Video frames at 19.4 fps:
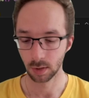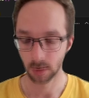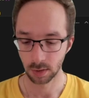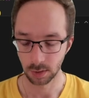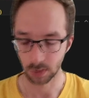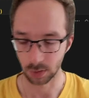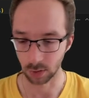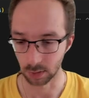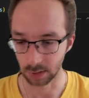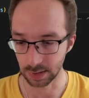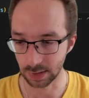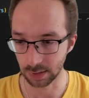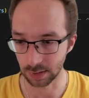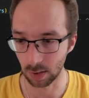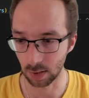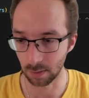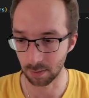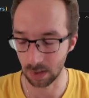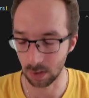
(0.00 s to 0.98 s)
So this is going
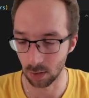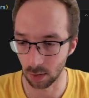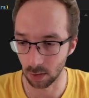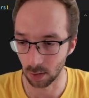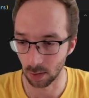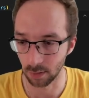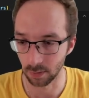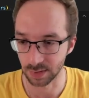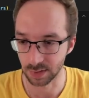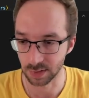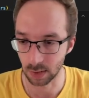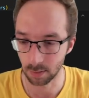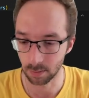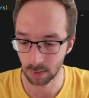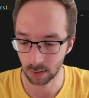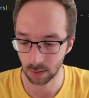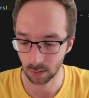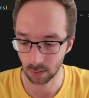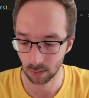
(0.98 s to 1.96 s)
to be done on the
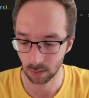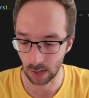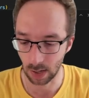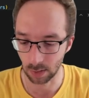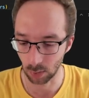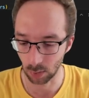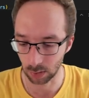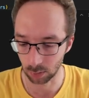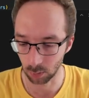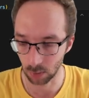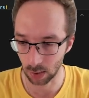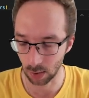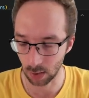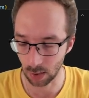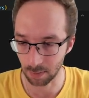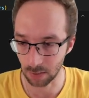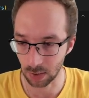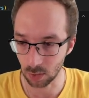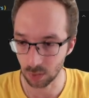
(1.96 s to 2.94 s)
server, and what we are going to
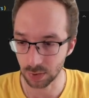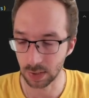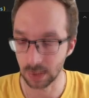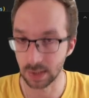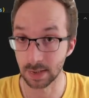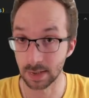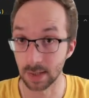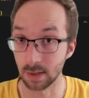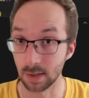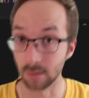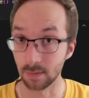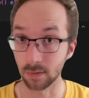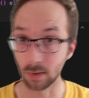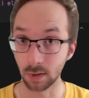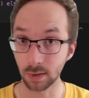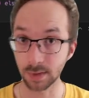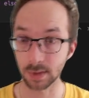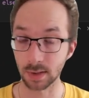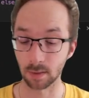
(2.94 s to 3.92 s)
be using is the
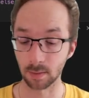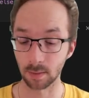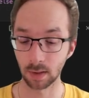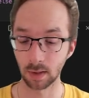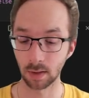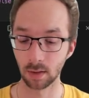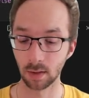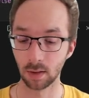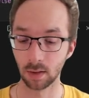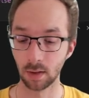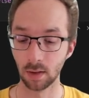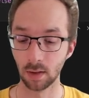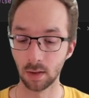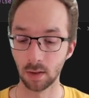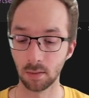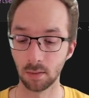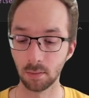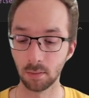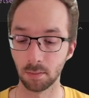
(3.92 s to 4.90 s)
default server,
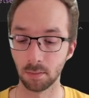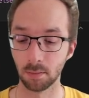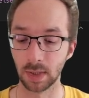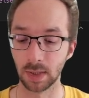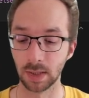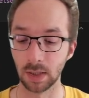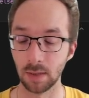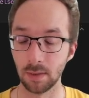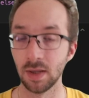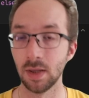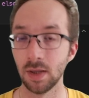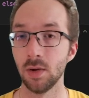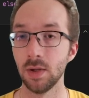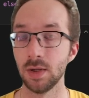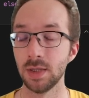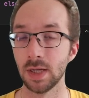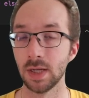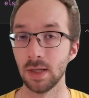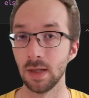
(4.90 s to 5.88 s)
but even though
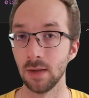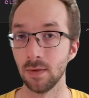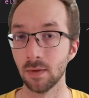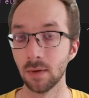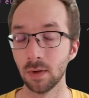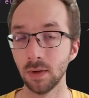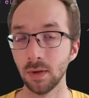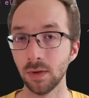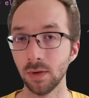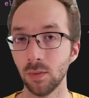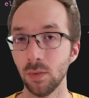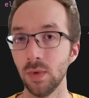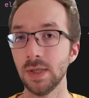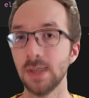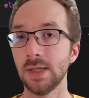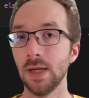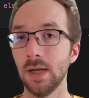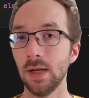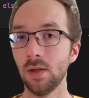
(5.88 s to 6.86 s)
it's a default, we
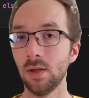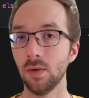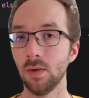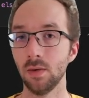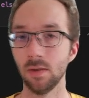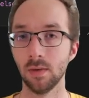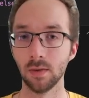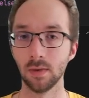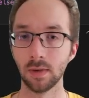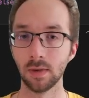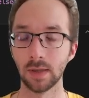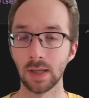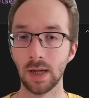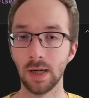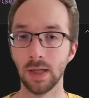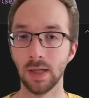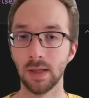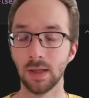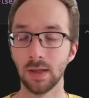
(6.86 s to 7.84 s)
still need to tell
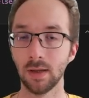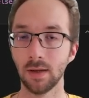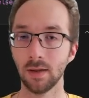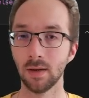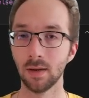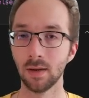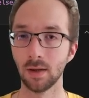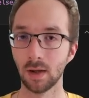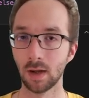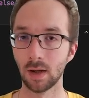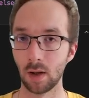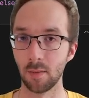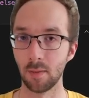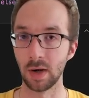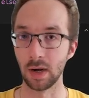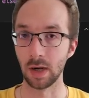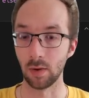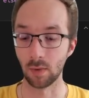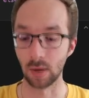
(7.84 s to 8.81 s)
it how
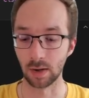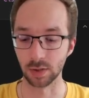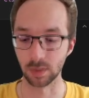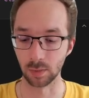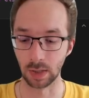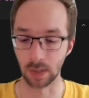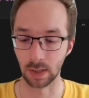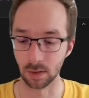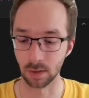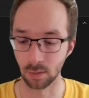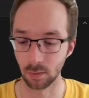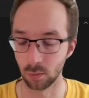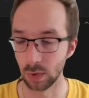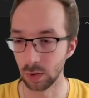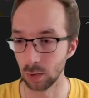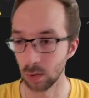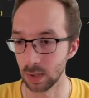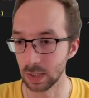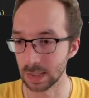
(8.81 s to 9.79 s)
many rounds we need. We
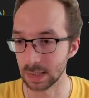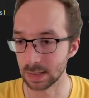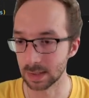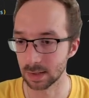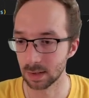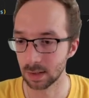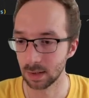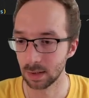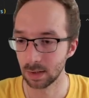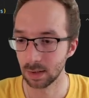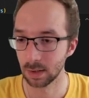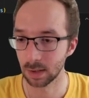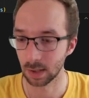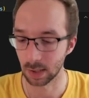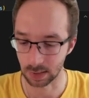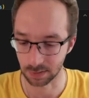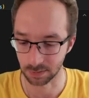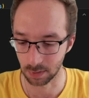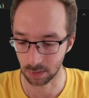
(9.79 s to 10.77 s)
do this
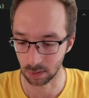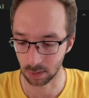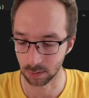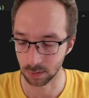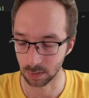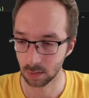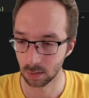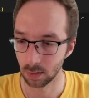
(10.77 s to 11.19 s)
as follows.